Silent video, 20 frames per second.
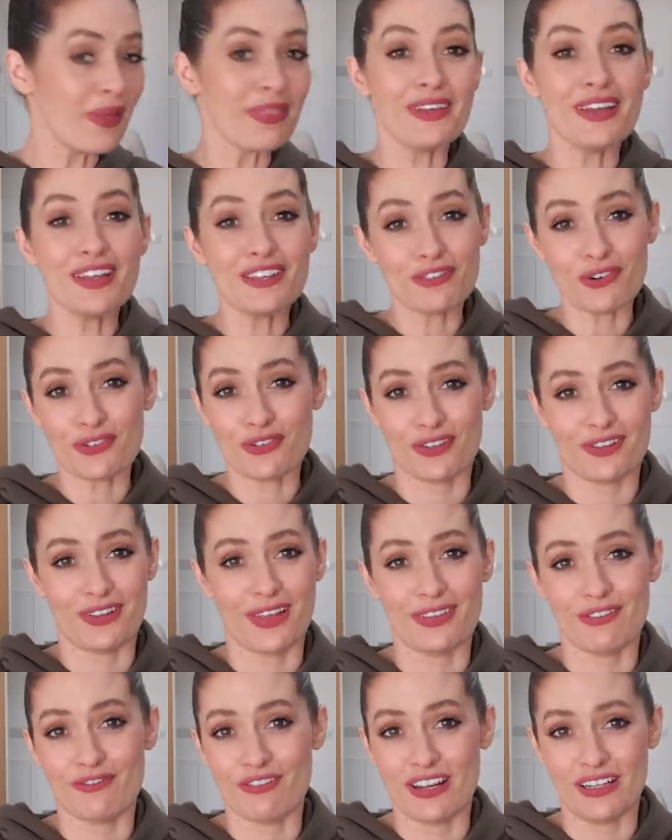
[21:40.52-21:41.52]
These were all just
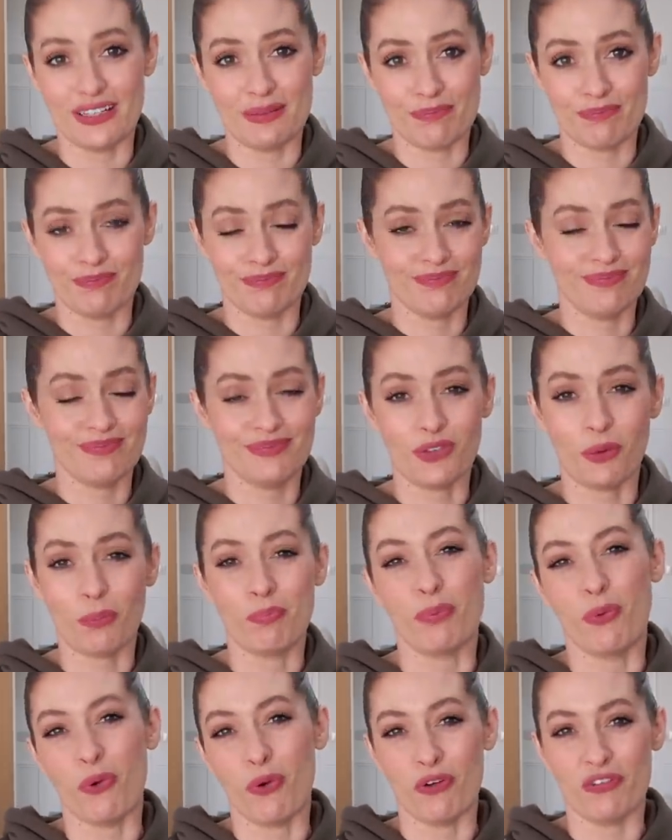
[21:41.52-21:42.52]
like the really, not
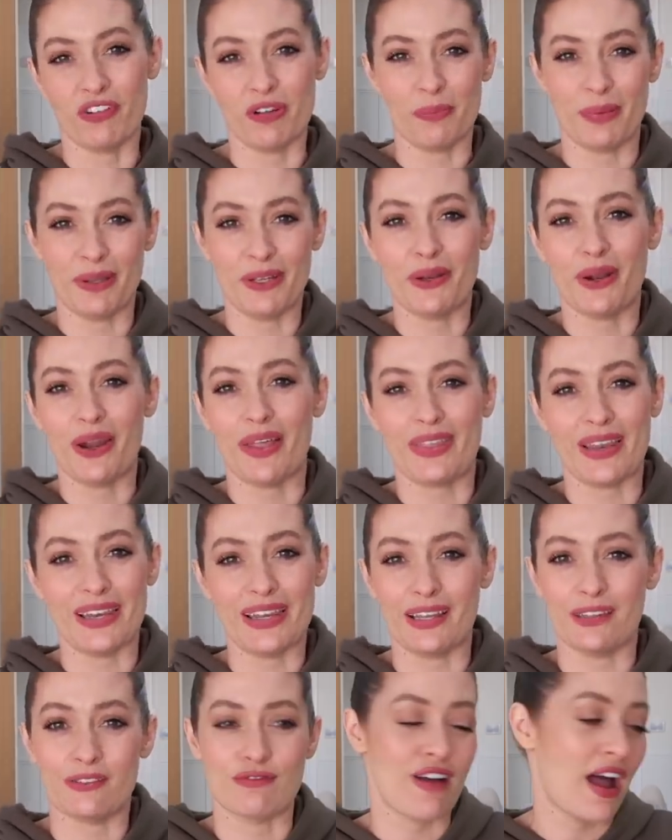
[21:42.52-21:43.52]
boring, but you know, like the
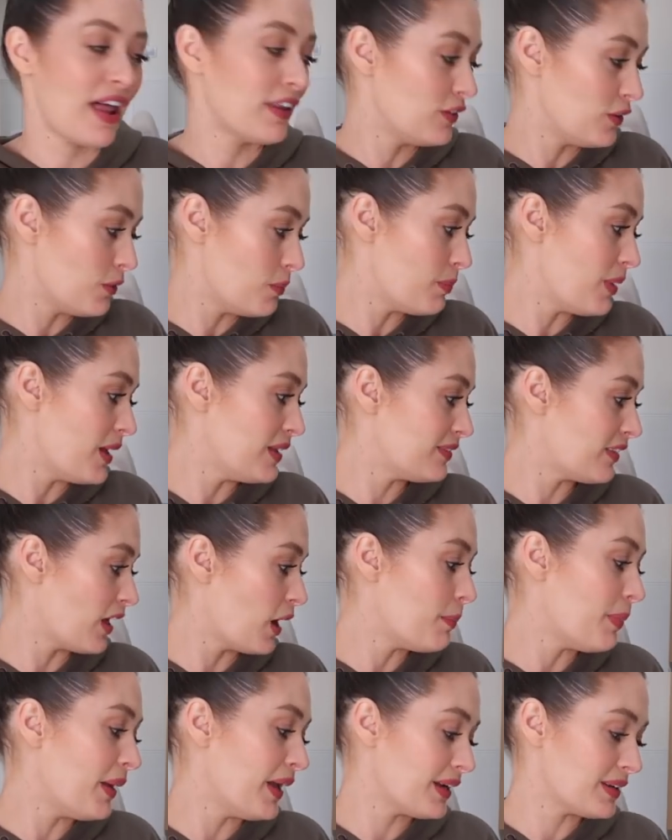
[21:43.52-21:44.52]
little random bits that
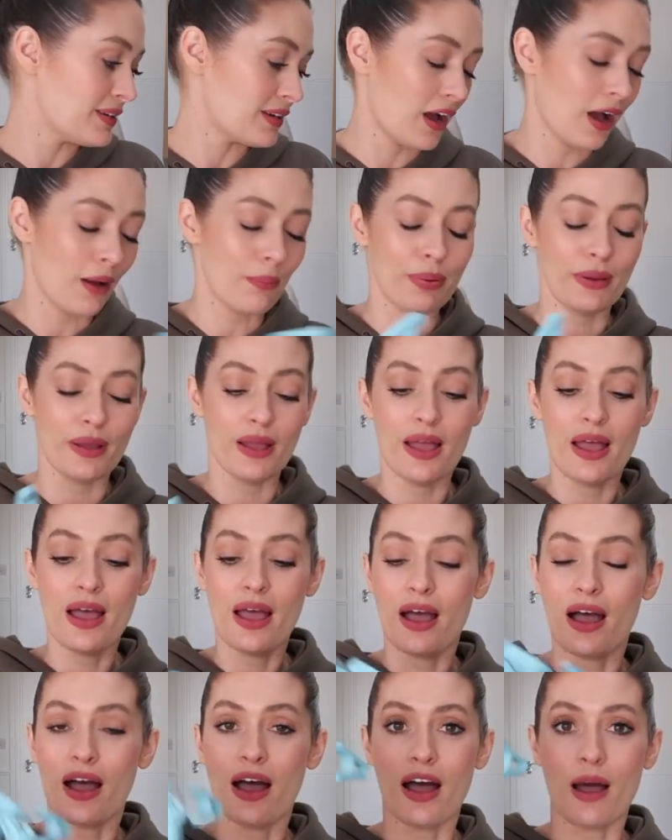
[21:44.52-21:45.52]
I picked up.
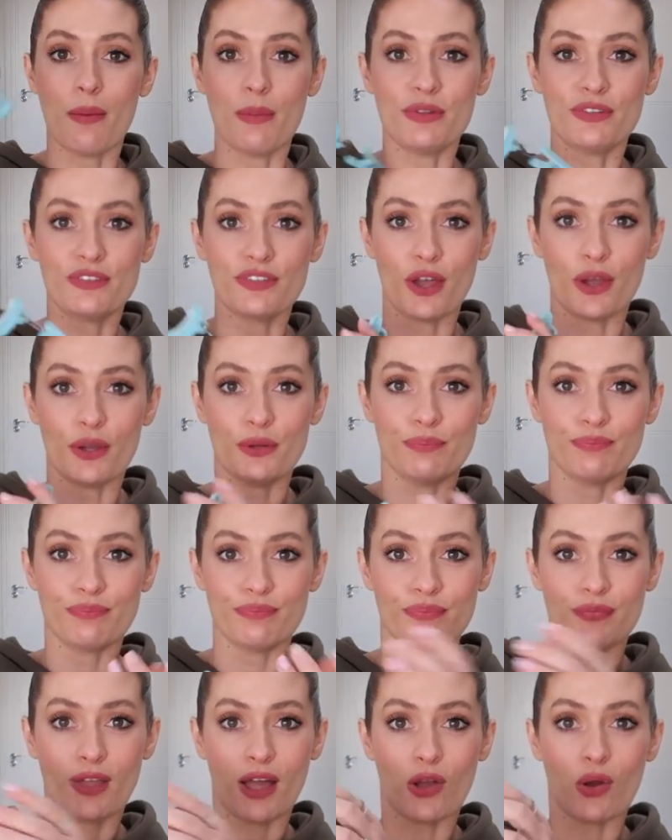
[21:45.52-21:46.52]
So
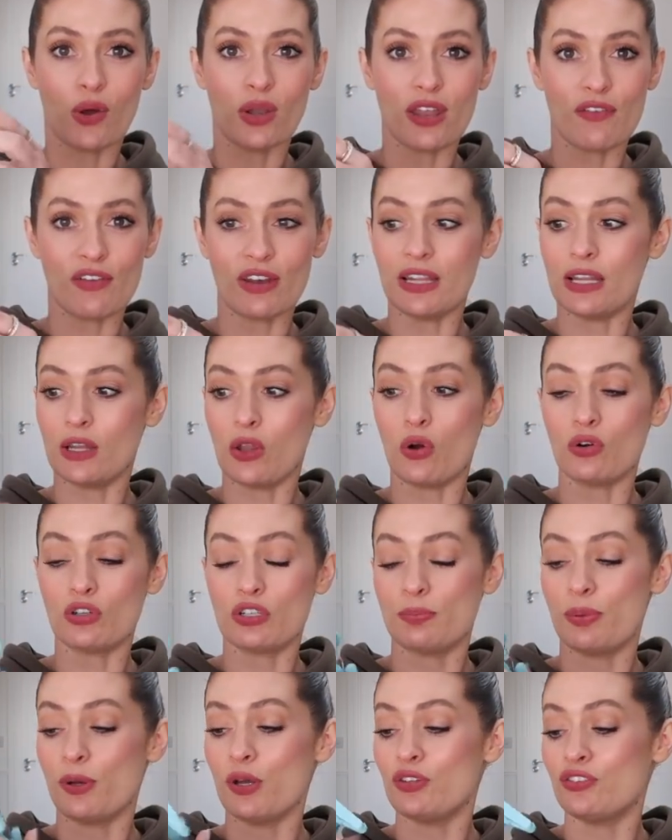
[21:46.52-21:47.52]
I got another little
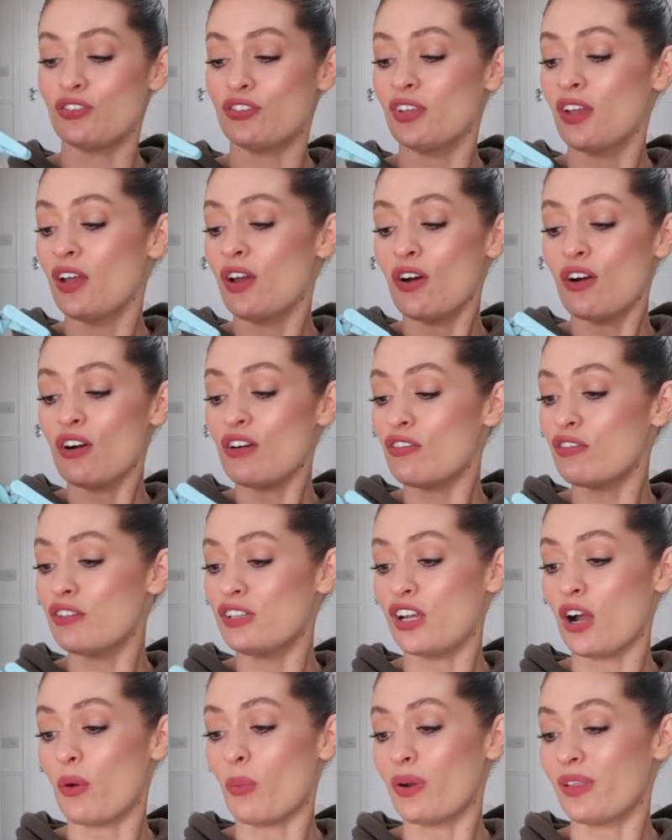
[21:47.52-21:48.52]
octopus.
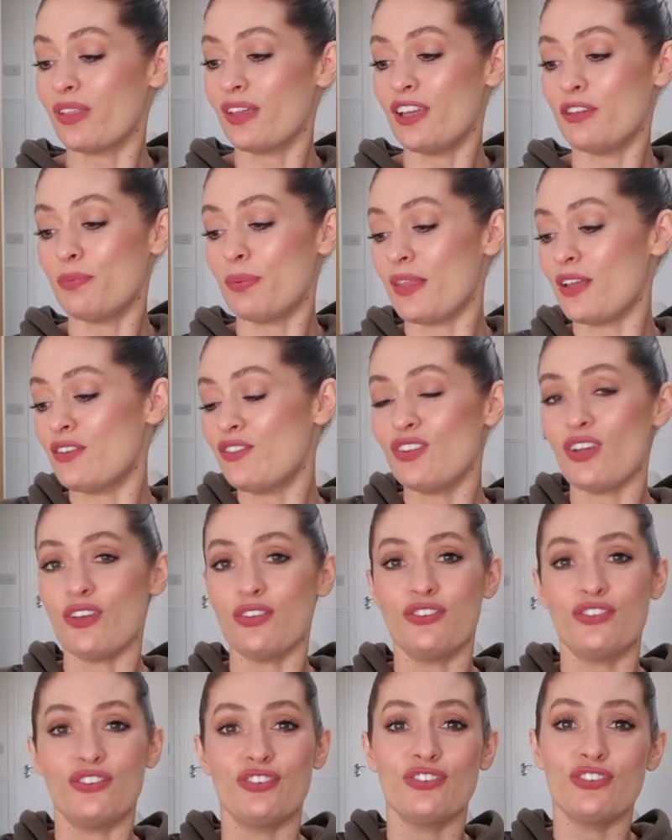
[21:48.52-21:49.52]
Already got one of these, but they're
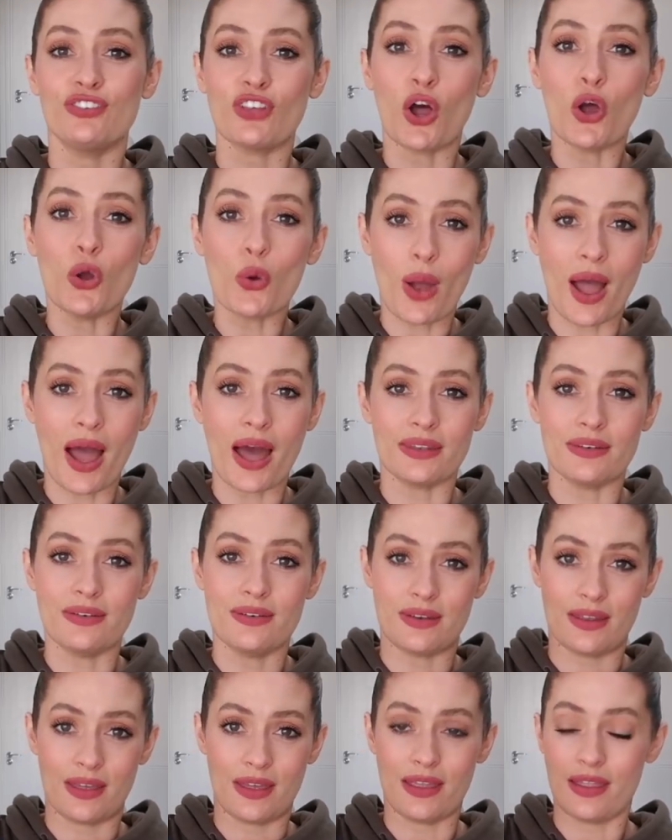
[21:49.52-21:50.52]
just so
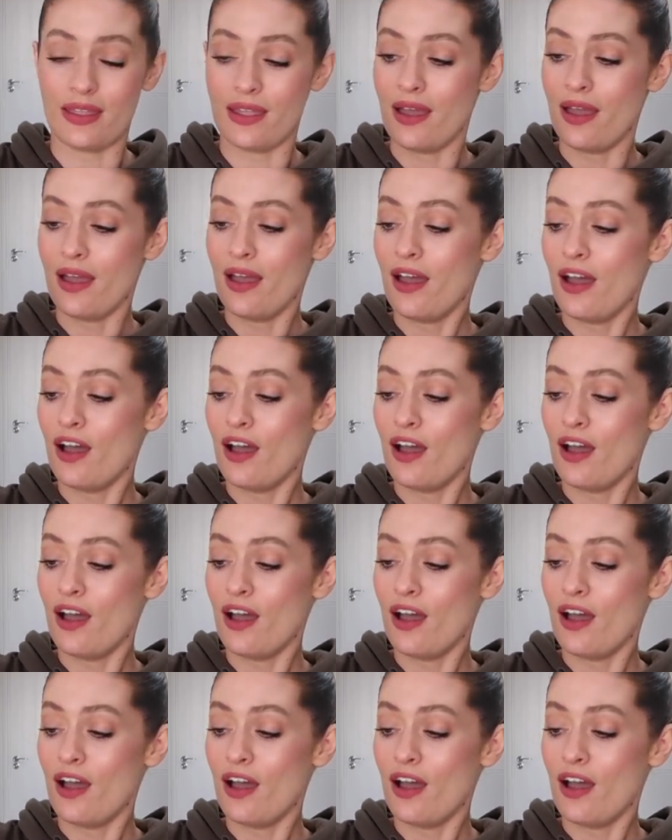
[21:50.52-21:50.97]
handy